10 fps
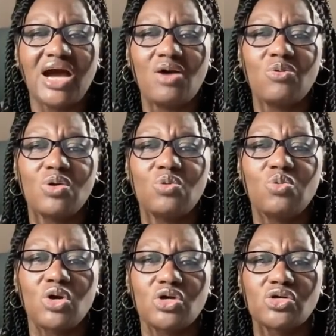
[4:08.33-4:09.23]
our
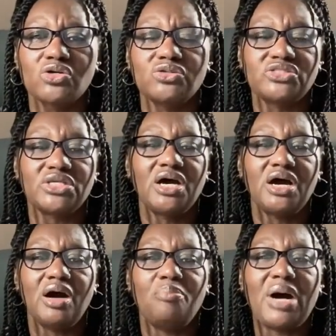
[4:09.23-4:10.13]
words
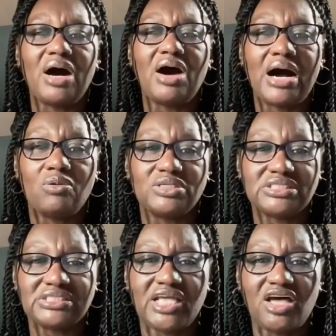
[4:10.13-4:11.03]
about
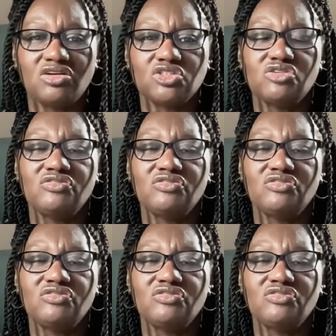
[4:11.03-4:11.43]
ourselves.